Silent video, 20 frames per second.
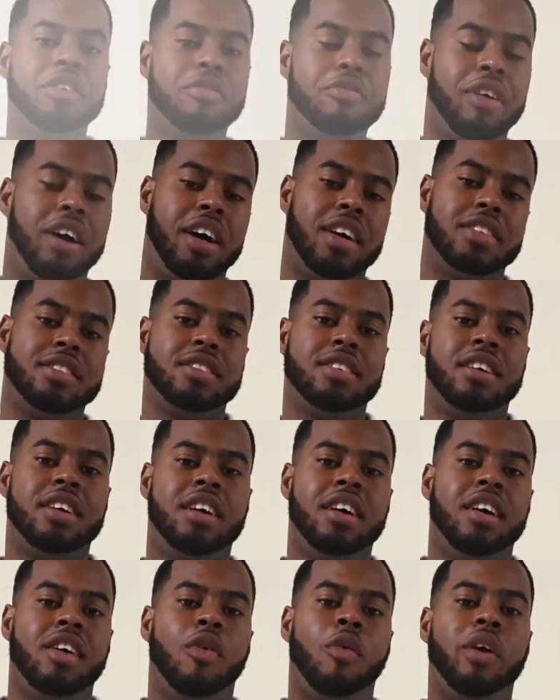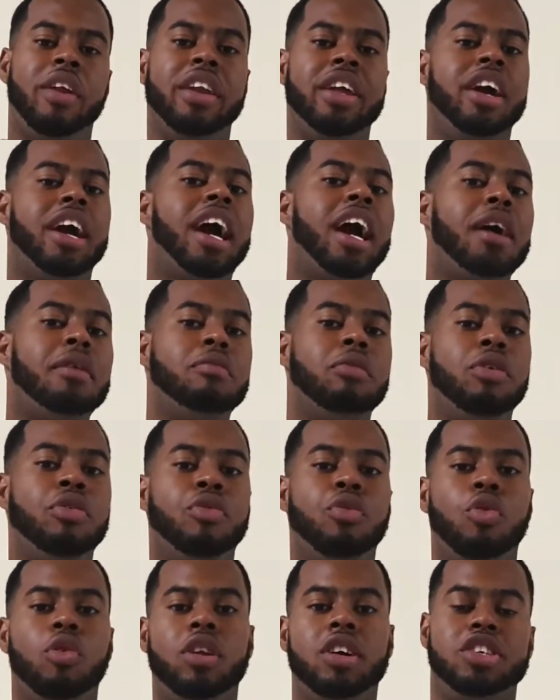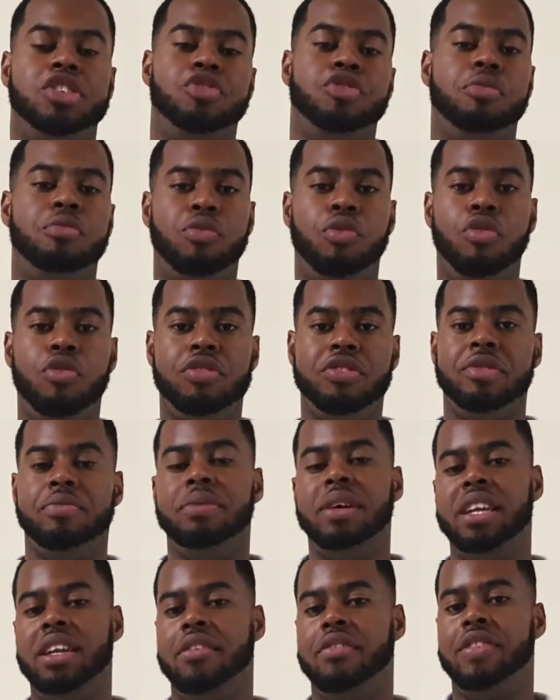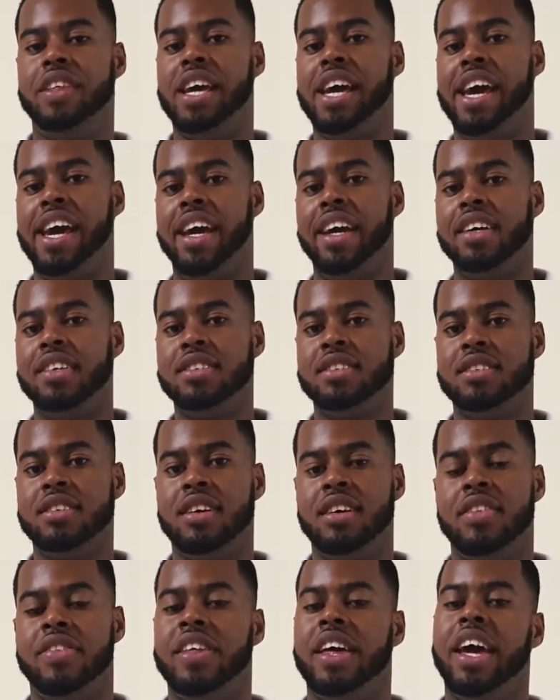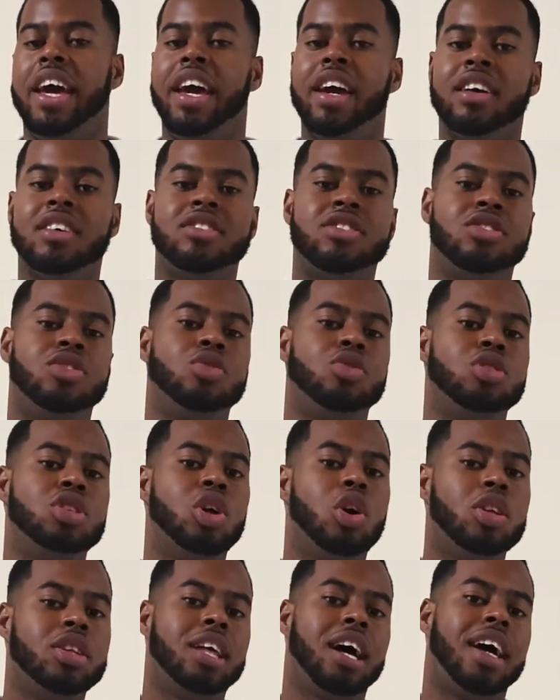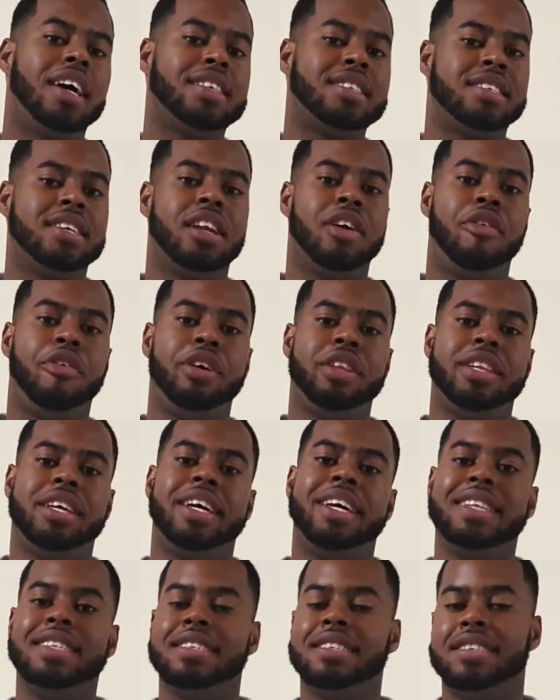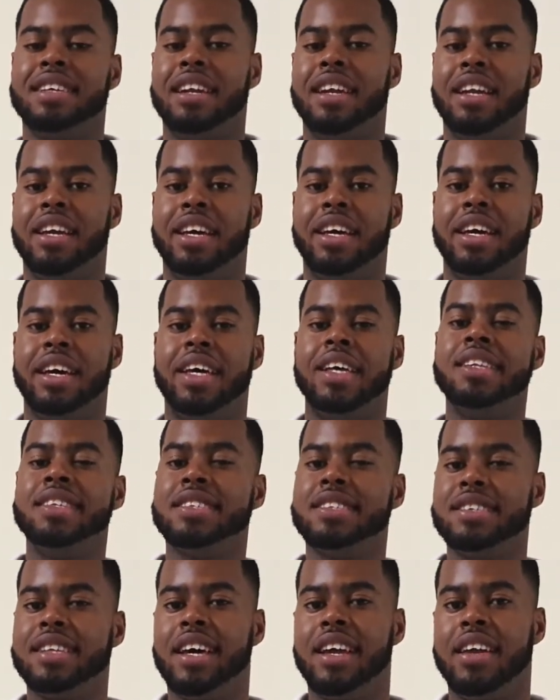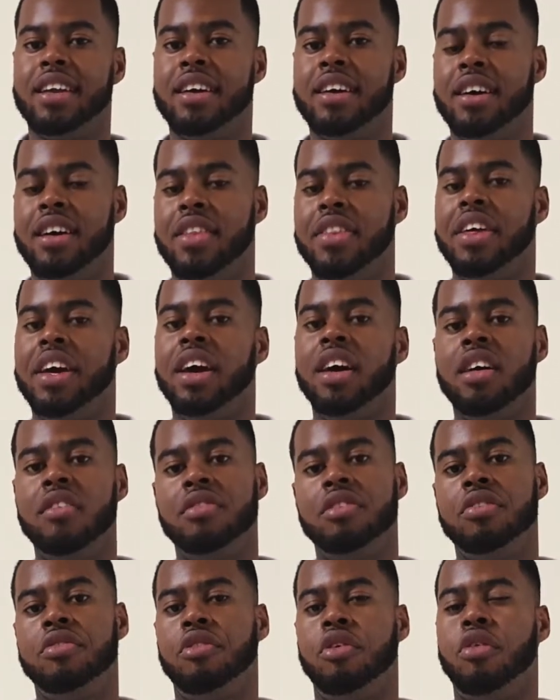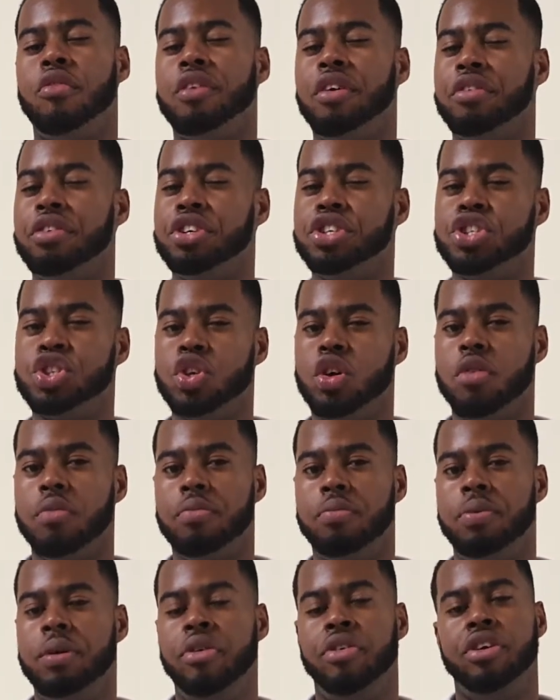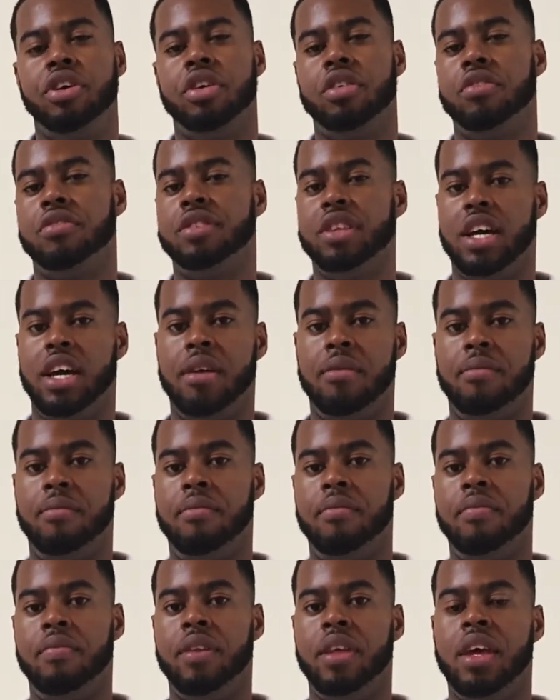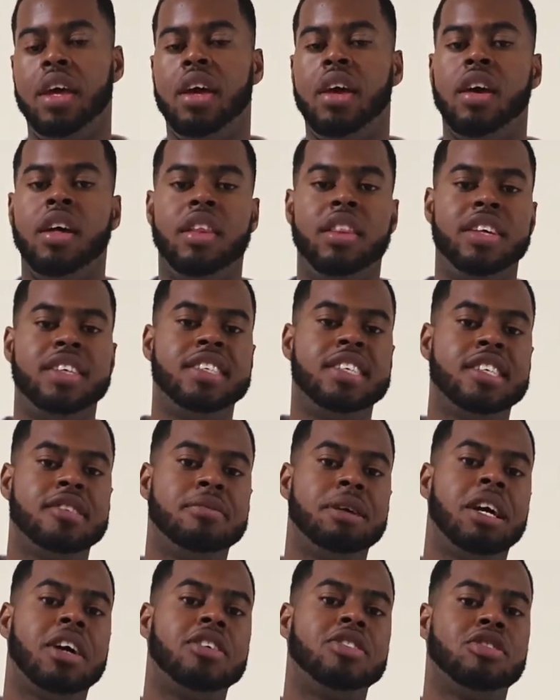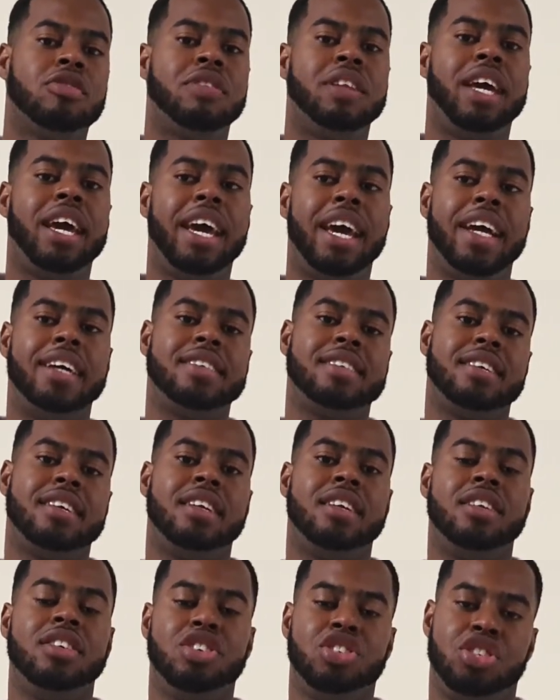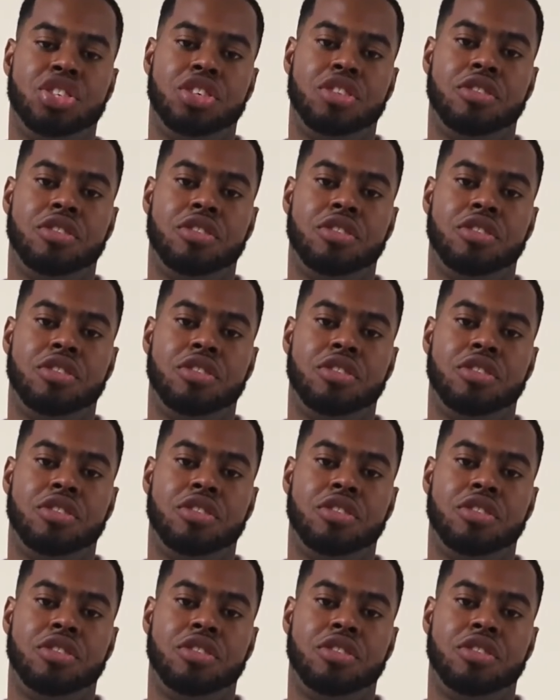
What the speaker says: fact, when the cardboard roll is removed beneath the eggs do not accelerate instantly. Instead, they hover for a very short period of time. This is because of the egg's inertia.